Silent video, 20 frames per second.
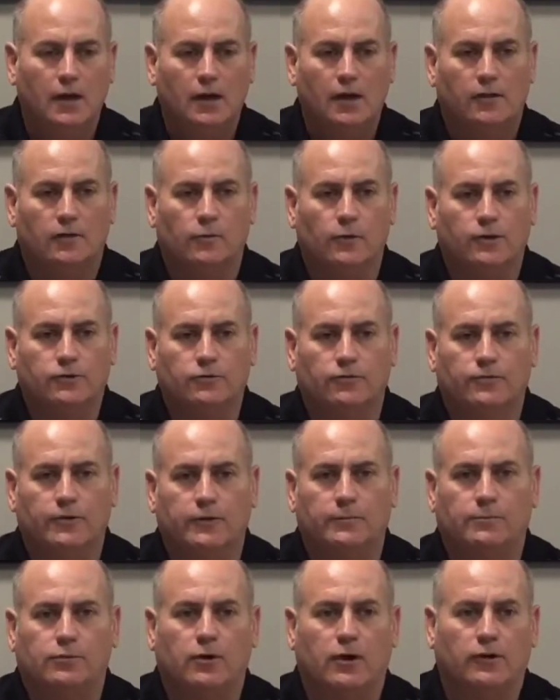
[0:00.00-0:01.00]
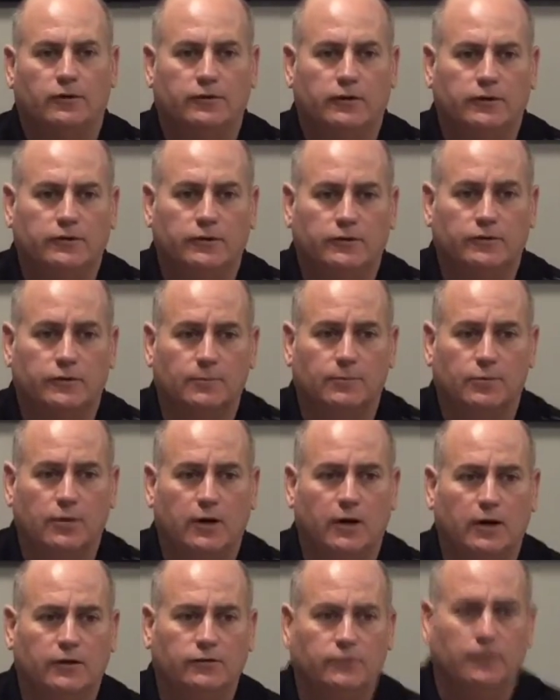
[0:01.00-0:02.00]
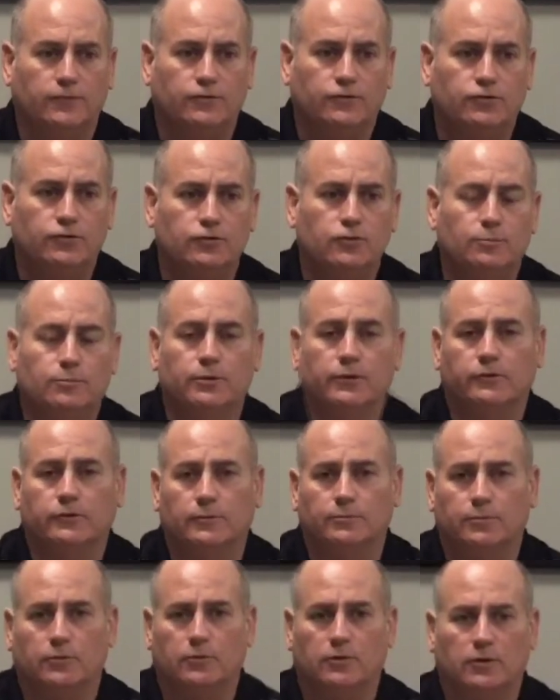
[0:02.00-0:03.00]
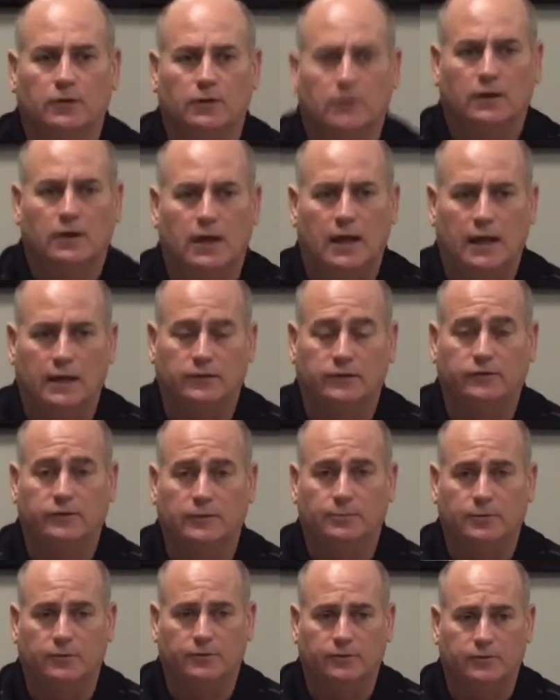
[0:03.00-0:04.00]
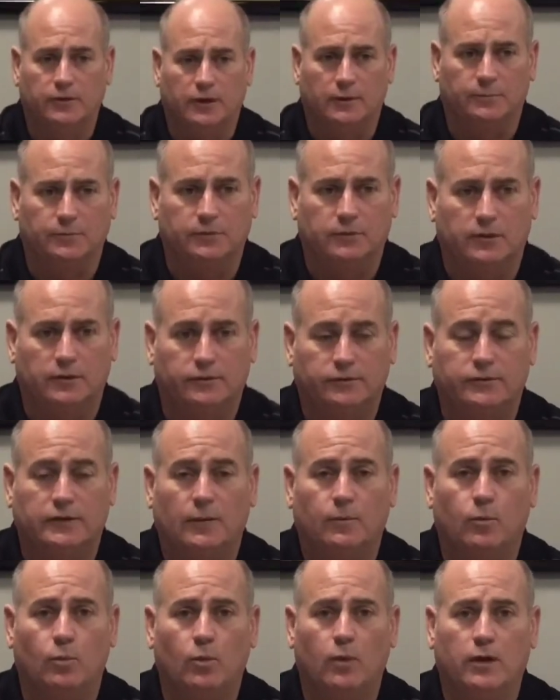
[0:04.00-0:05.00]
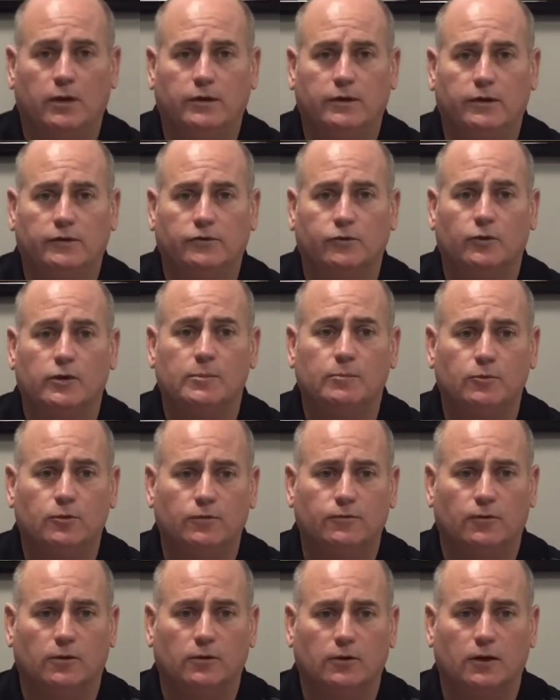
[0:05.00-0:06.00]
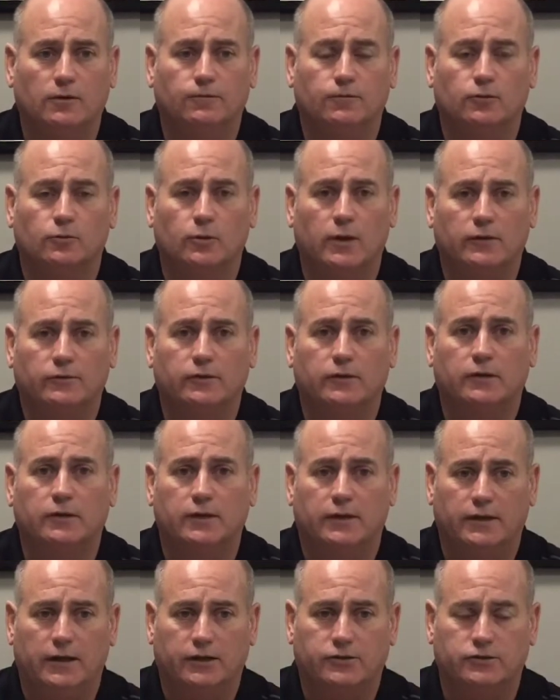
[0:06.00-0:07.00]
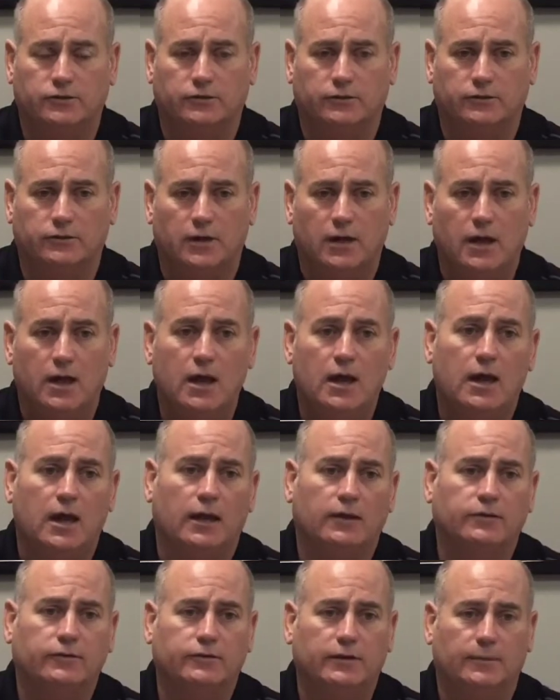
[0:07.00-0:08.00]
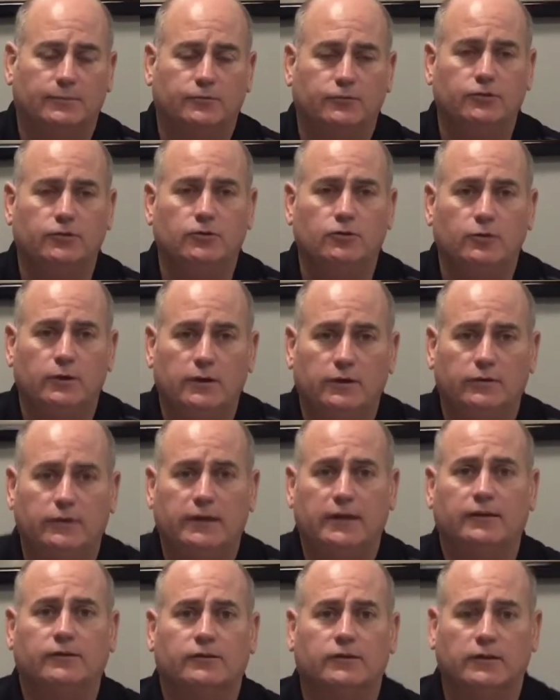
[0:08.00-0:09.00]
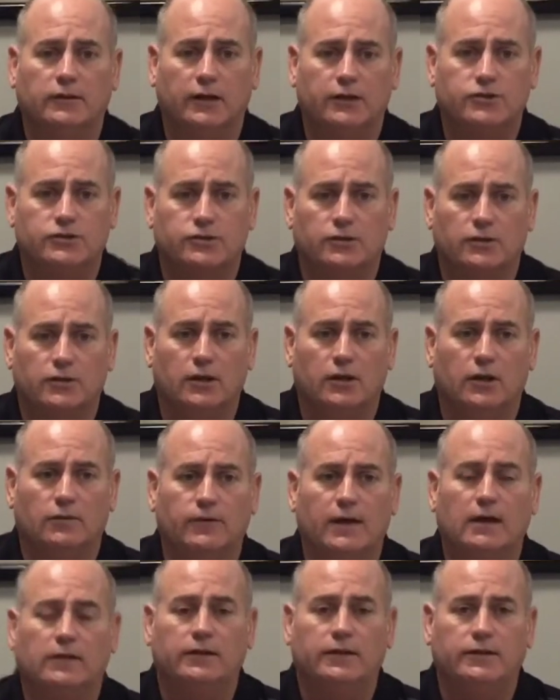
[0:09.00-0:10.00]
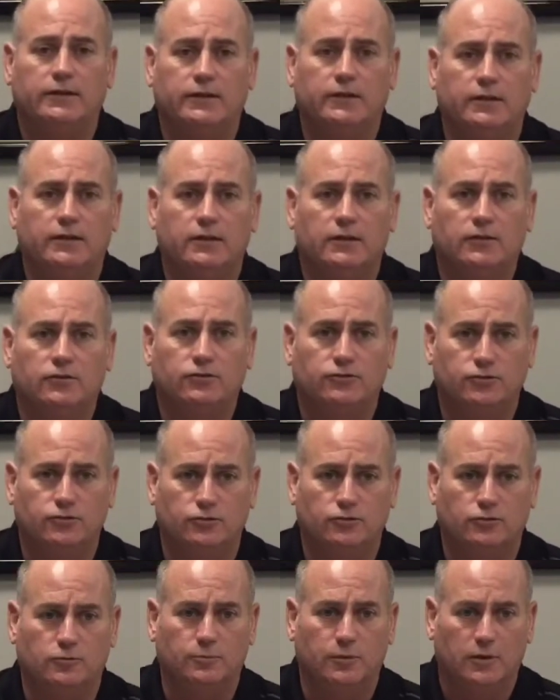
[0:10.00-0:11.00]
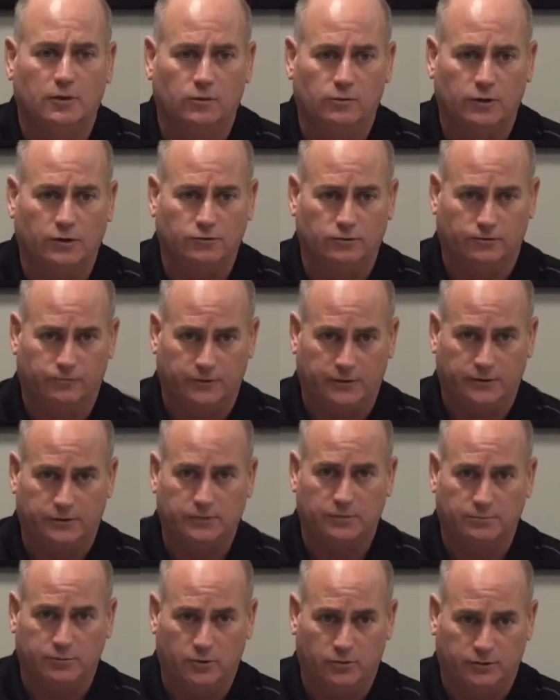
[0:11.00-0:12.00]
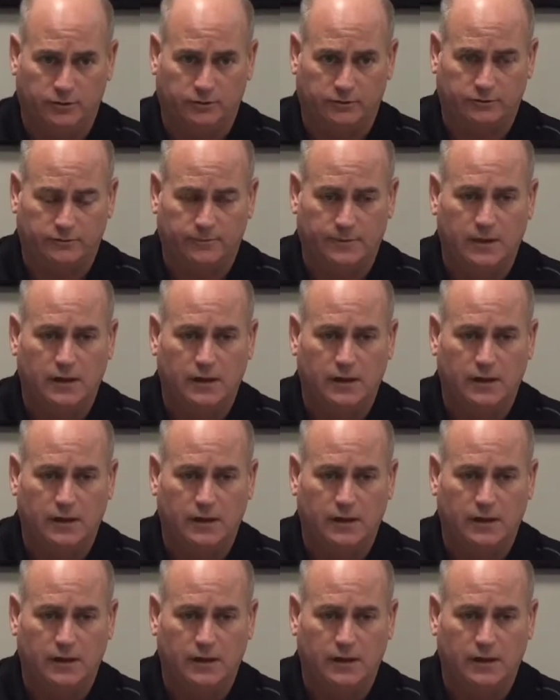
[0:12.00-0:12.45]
The retrofit process is comprised of two principal and simple steps. Step 1 is the removal of fluorescent connections, and step 2 is the installation of LED tube retrofit components.